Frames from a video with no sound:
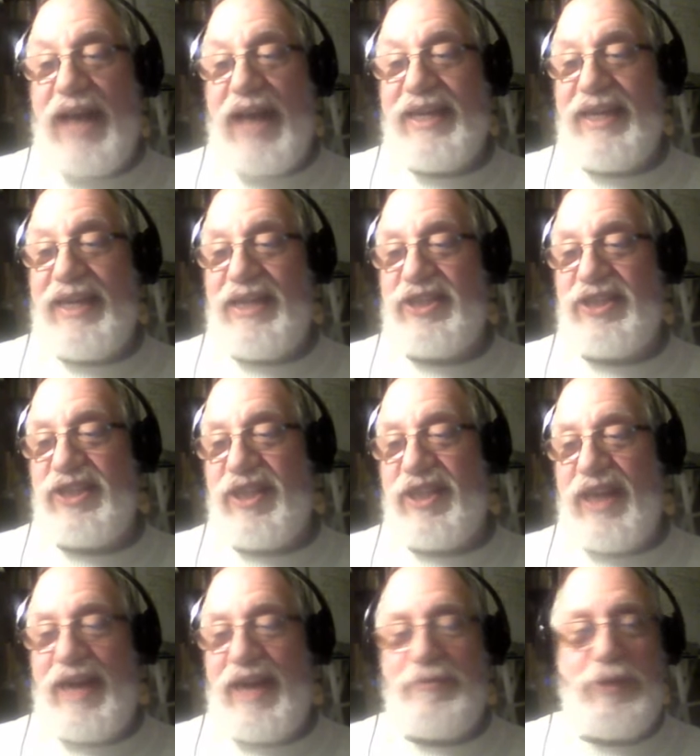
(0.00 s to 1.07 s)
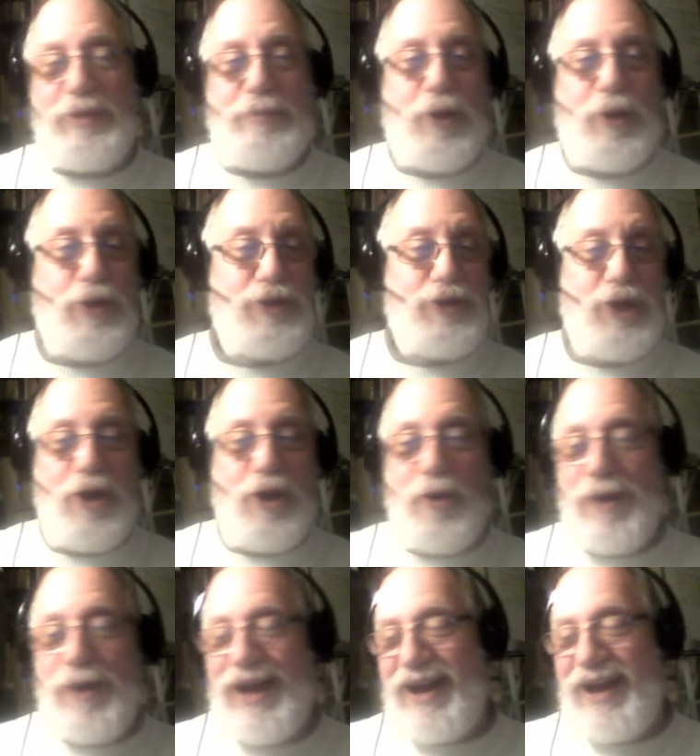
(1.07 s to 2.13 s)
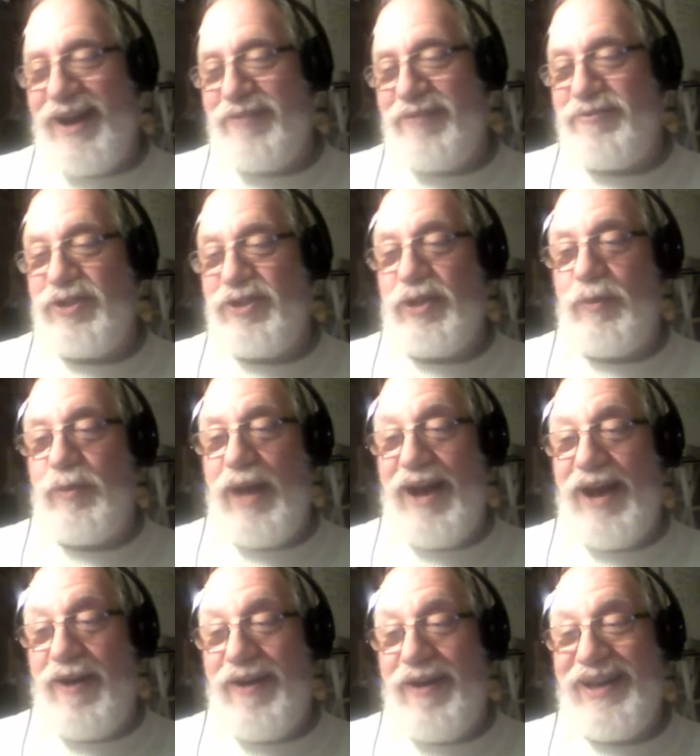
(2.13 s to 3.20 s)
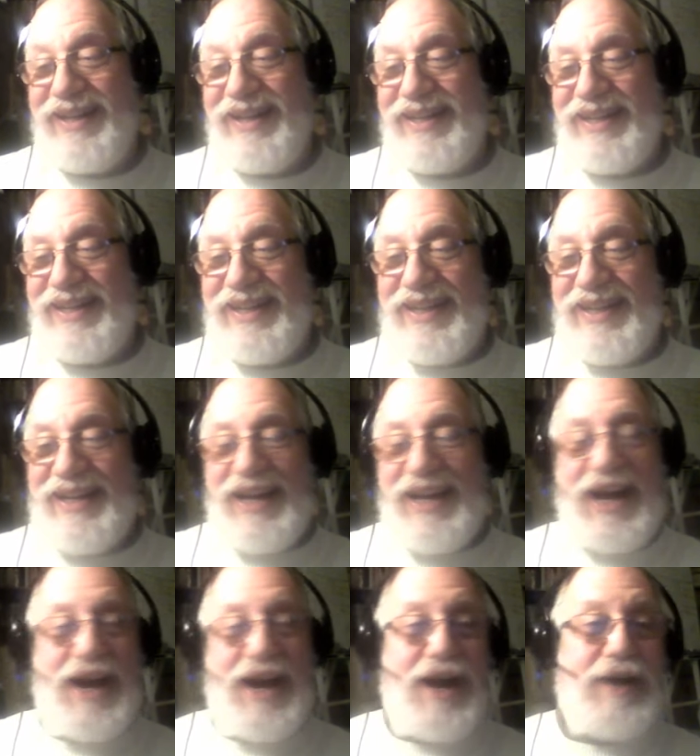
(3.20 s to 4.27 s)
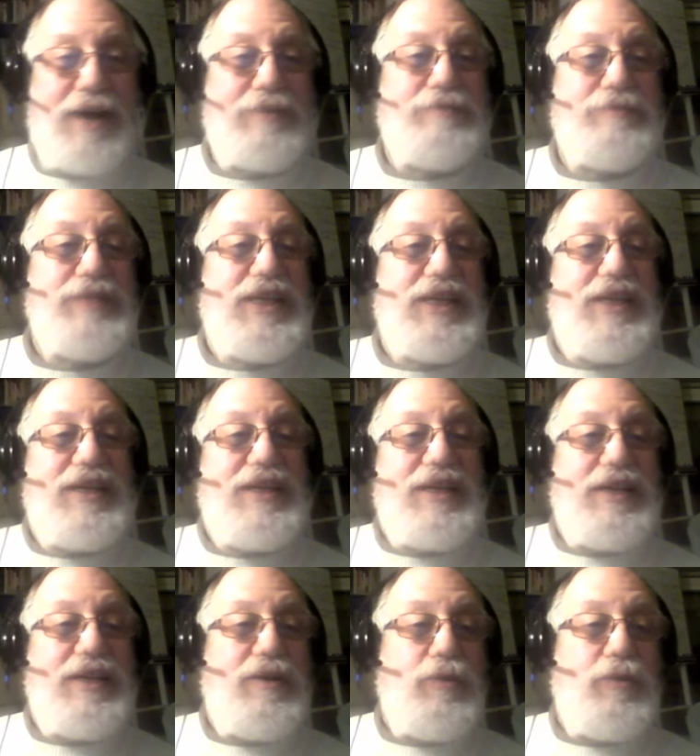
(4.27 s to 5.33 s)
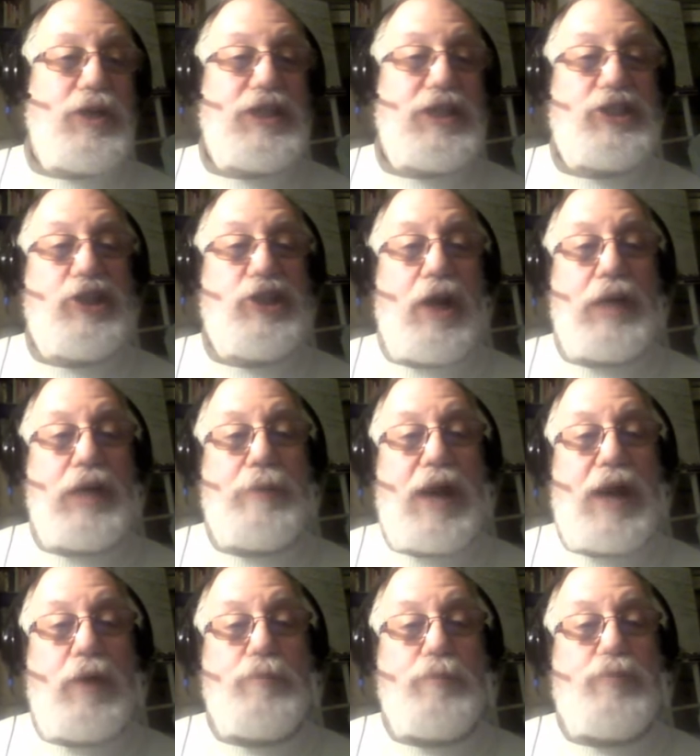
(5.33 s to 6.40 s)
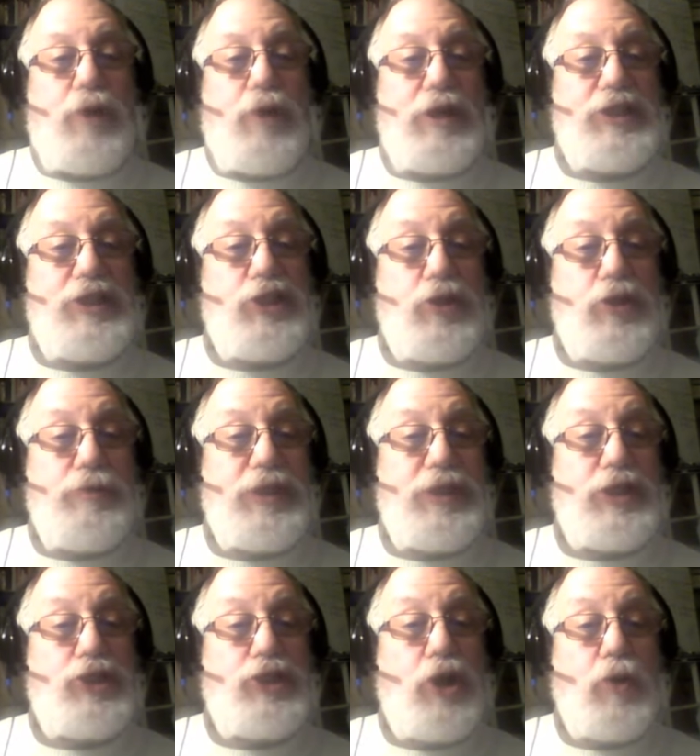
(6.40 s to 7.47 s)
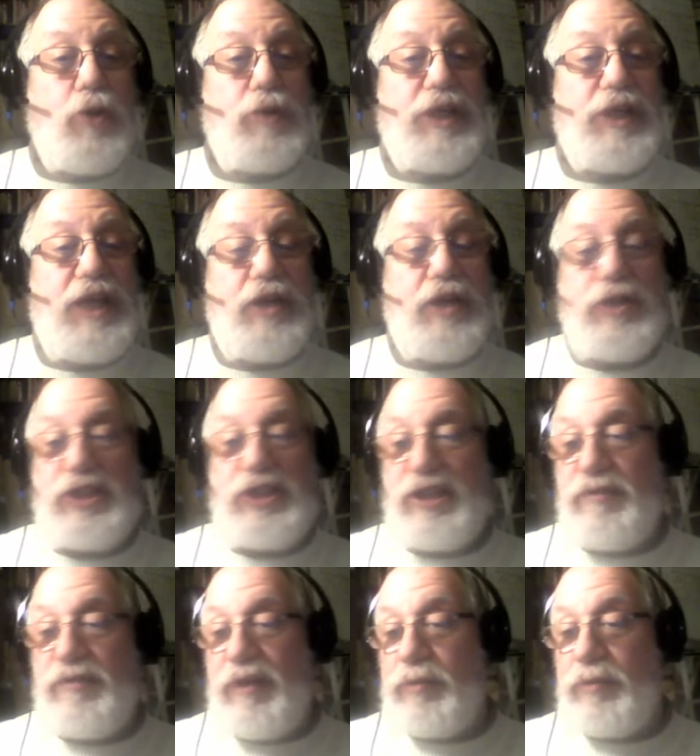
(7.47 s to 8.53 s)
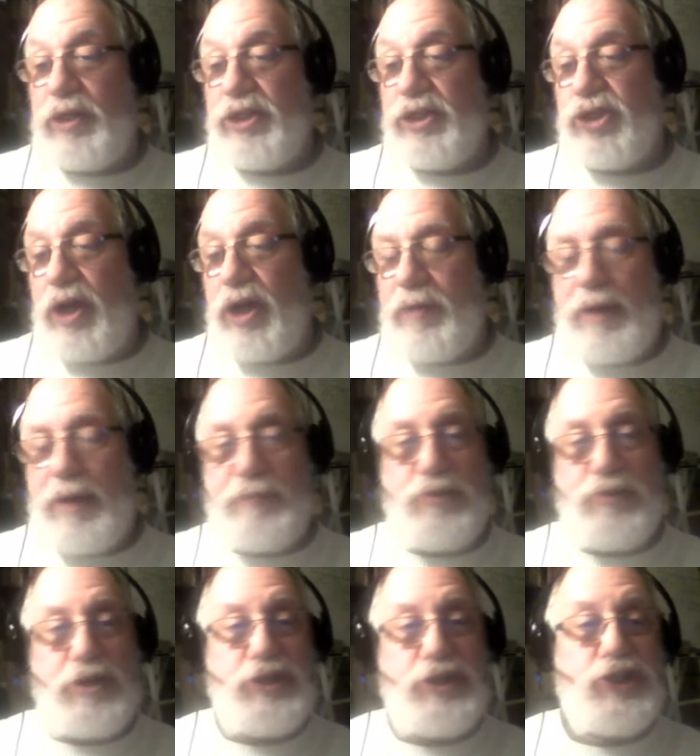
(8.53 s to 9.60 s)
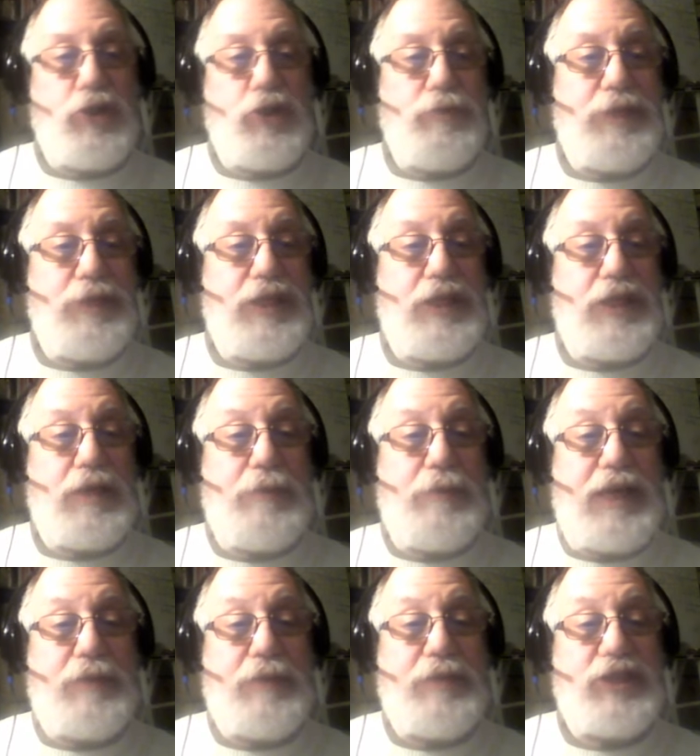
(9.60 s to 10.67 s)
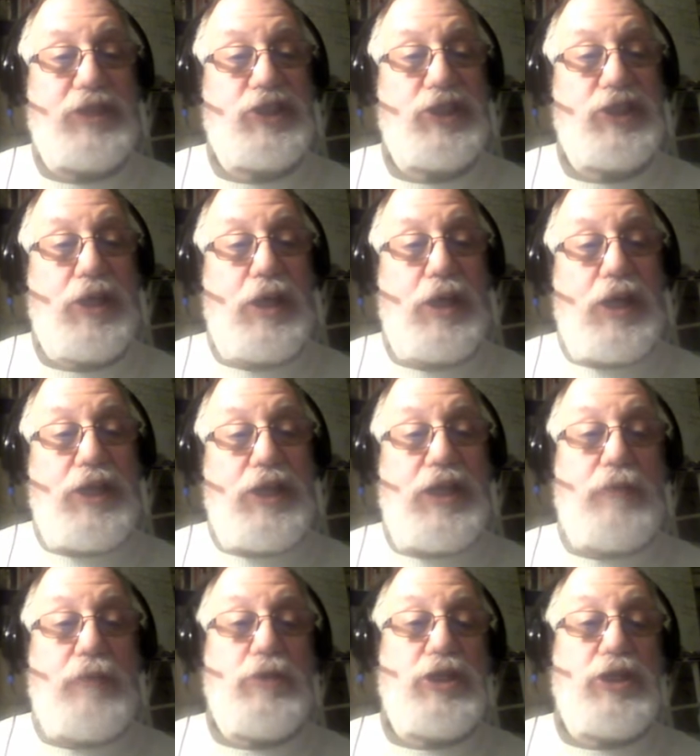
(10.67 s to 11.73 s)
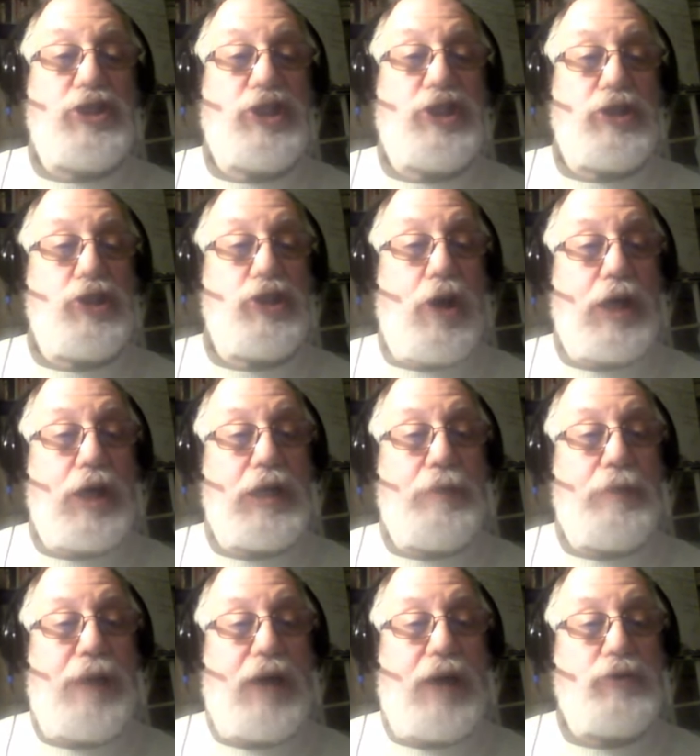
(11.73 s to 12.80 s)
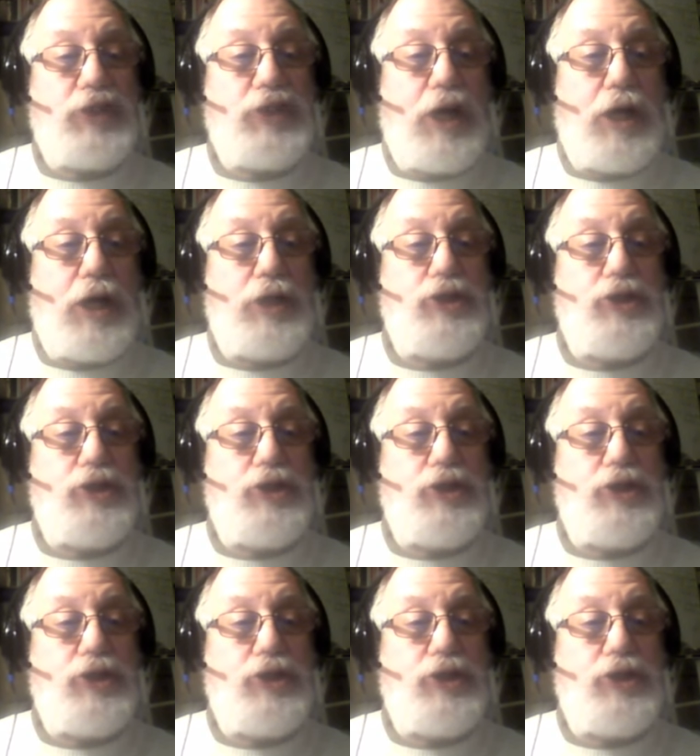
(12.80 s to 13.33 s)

Becky's that we both know very well. We're going to talk about blood atonement in the Torah narrative. Then we're going to talk about blood atonement in the commandments. Then we're going to start talking about